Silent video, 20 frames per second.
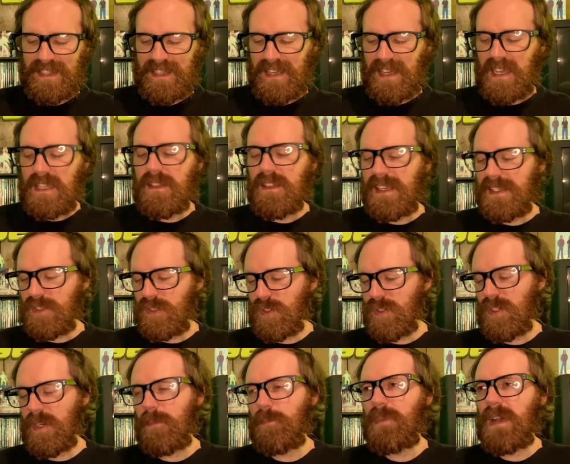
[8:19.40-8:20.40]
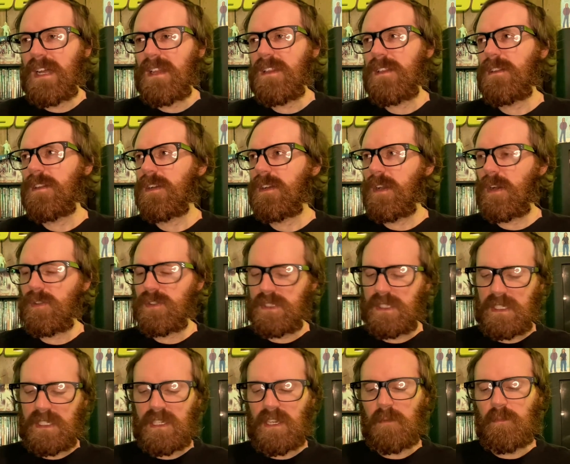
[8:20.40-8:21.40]
unless you're a Bela
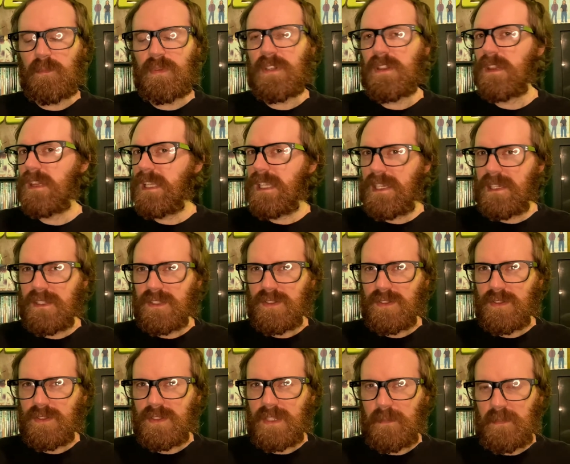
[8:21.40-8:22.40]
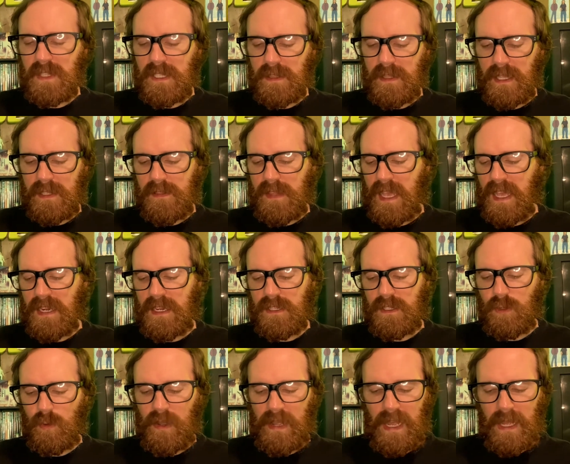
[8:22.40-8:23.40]
Lugosi completist or something like that, and
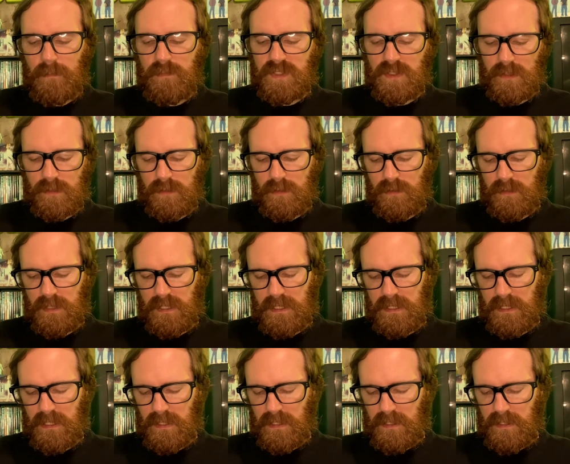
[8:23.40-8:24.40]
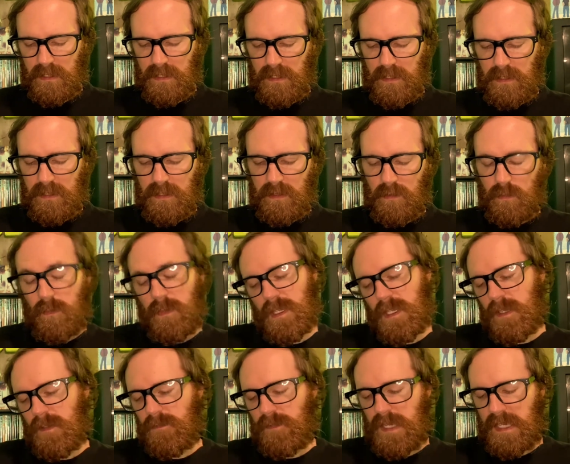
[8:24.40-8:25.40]
you absolutely,
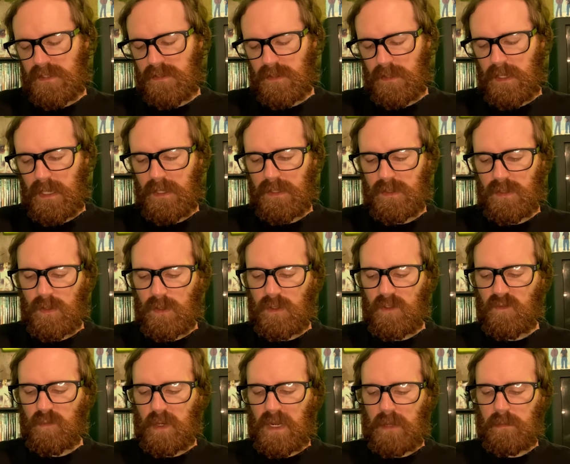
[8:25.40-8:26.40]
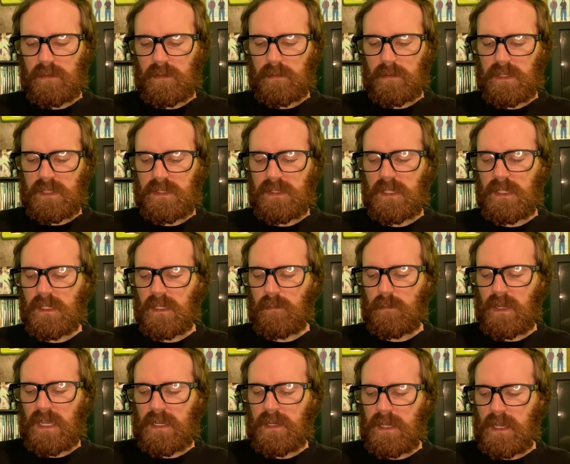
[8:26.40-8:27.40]
if that's the case though, you've probably seen it
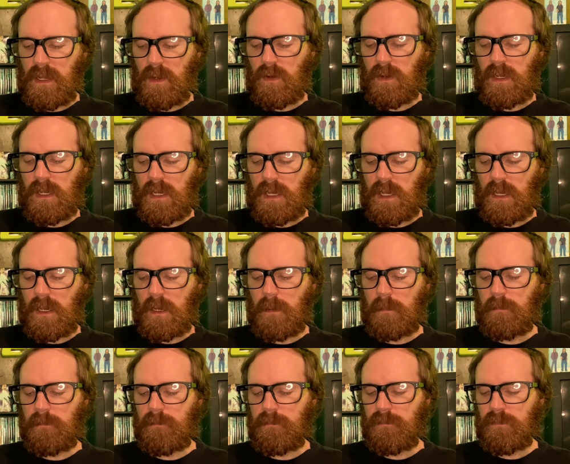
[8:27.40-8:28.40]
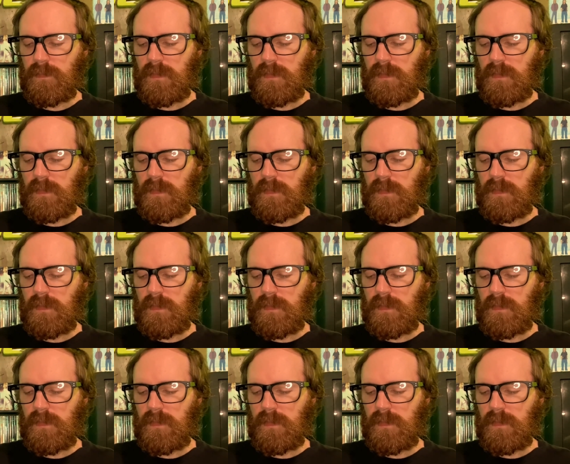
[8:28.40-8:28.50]
by now. Um,